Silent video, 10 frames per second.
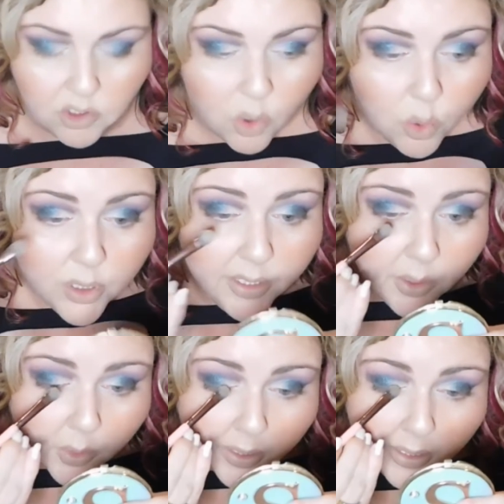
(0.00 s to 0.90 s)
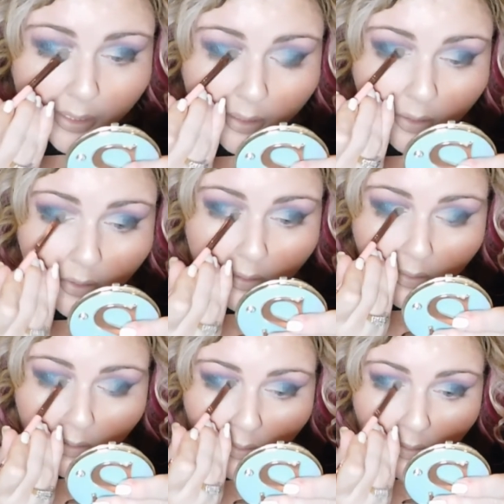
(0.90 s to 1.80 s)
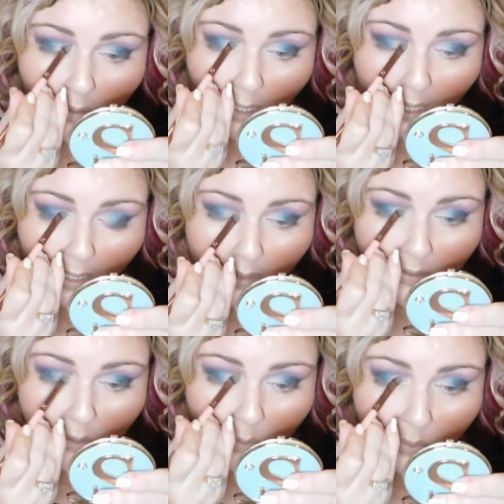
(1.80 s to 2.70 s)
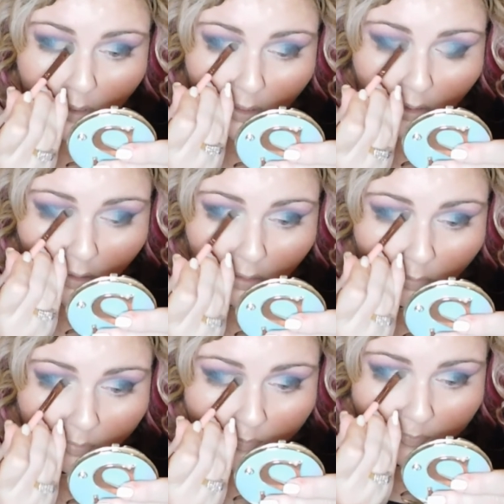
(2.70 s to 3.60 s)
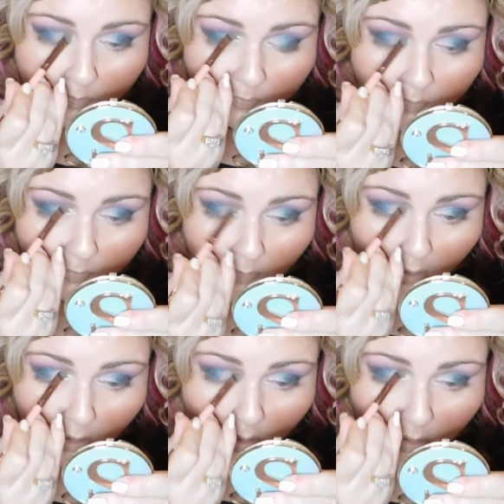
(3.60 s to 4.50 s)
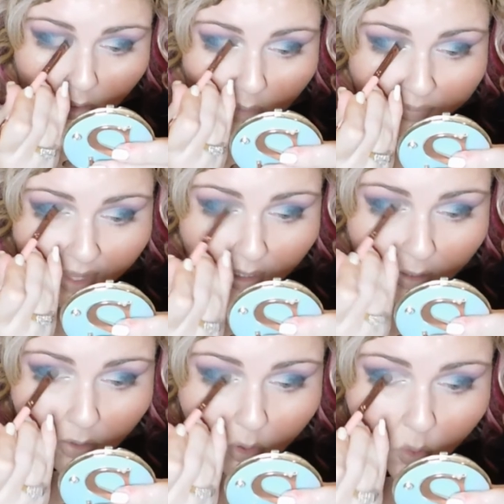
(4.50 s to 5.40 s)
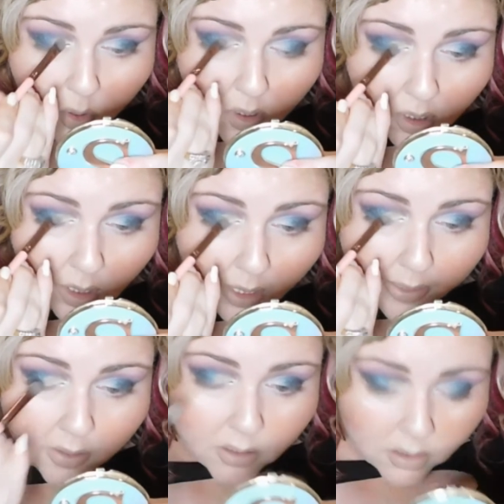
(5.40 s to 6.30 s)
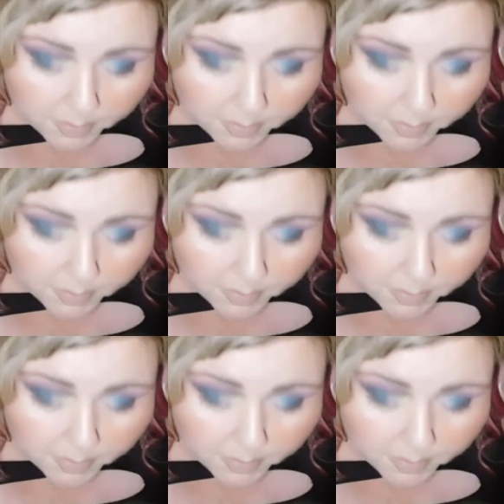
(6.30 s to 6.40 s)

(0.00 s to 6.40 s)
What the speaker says: golden green, and I do want to keep that inner corner lighter